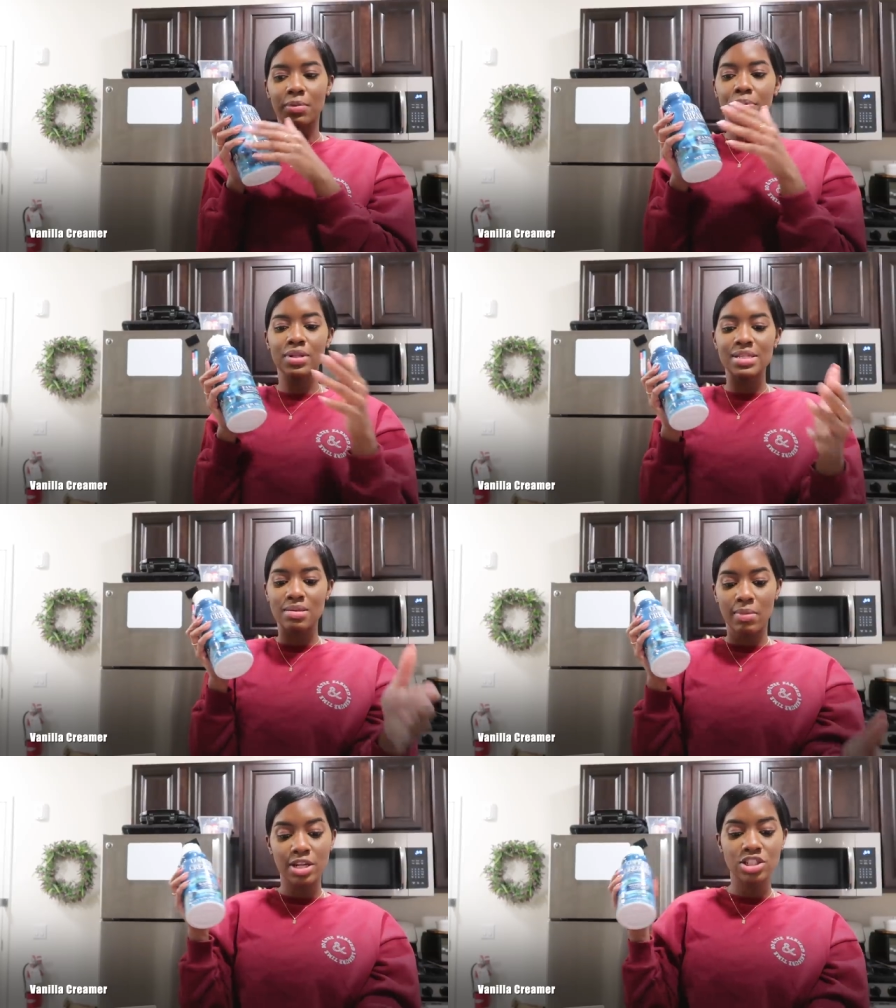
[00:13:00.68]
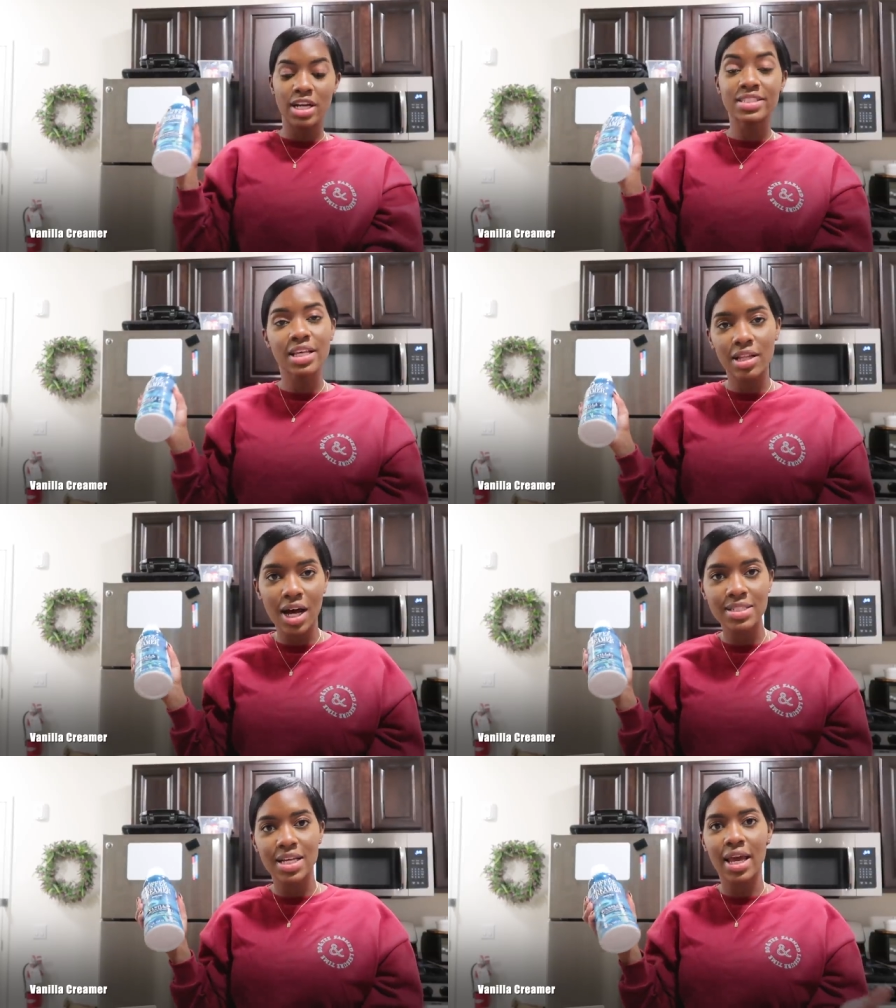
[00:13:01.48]
can put this in my chai tea
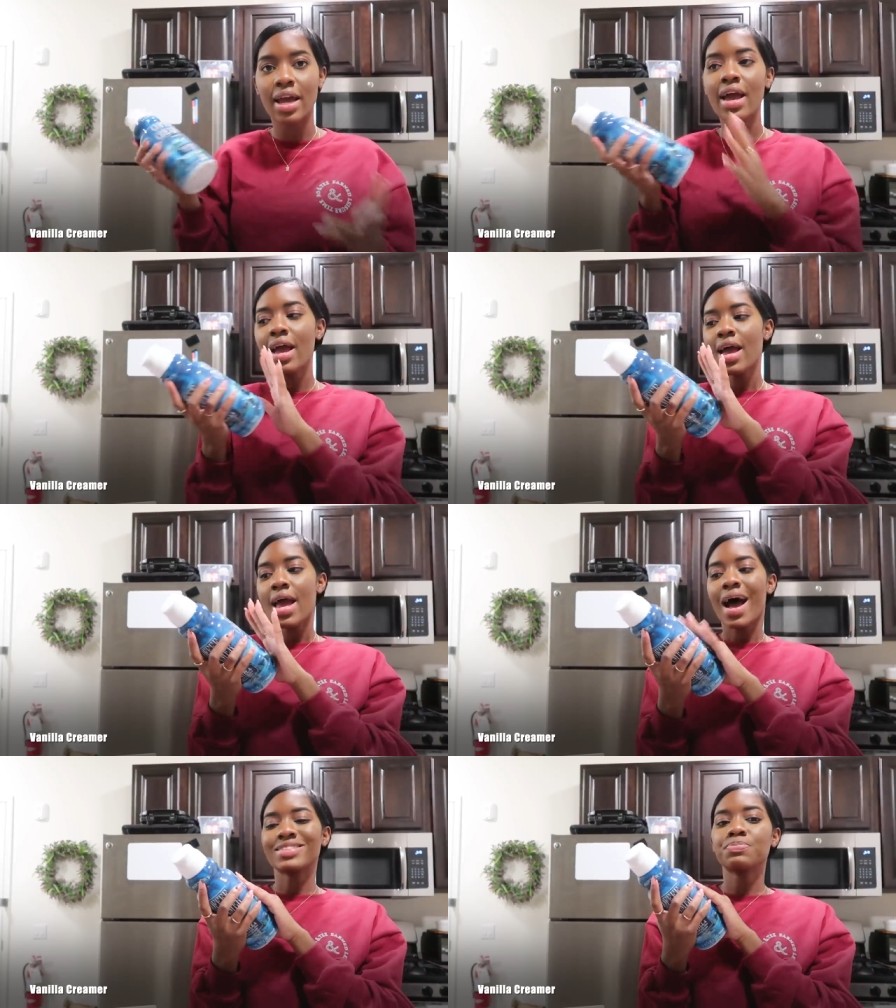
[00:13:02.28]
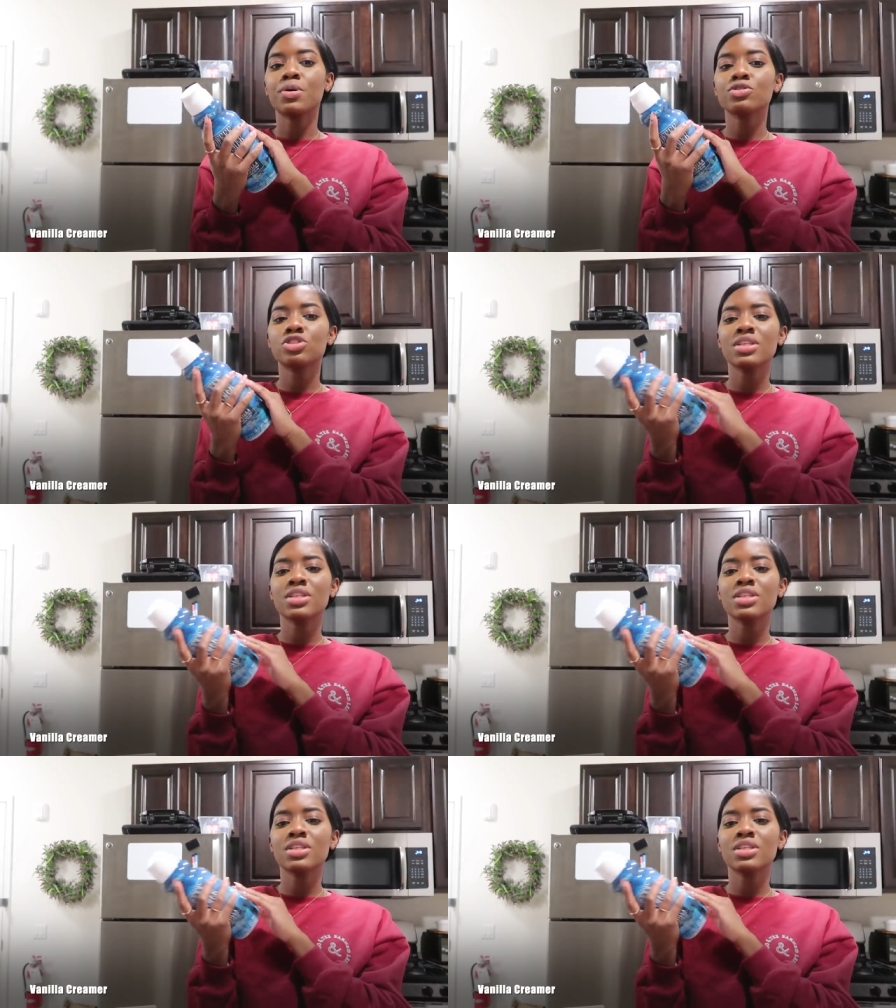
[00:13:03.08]
latte. As opposed